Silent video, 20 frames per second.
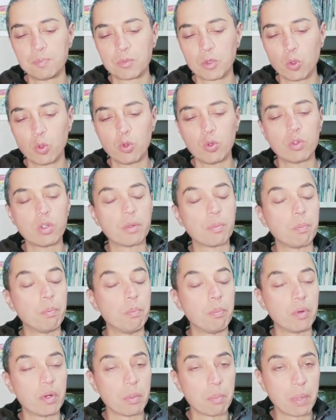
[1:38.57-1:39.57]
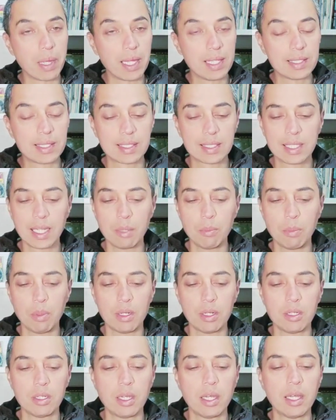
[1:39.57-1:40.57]
who remains
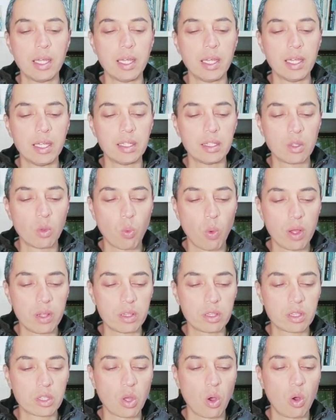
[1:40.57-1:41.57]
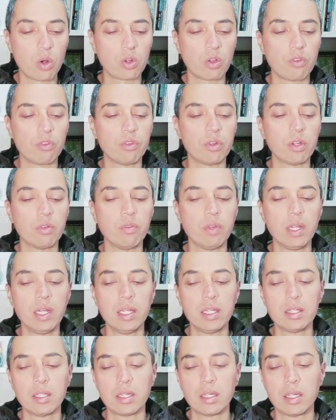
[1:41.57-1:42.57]
stable in the one thought of
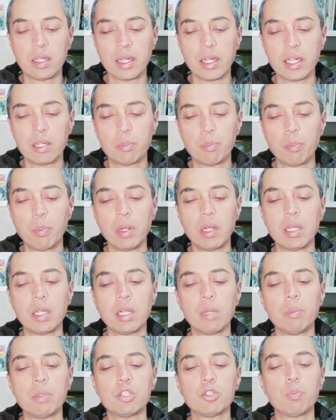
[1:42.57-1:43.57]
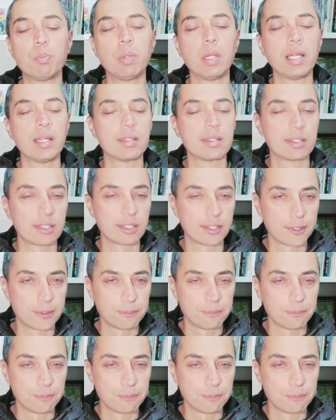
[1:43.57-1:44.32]
revealing the great pilgrimage place."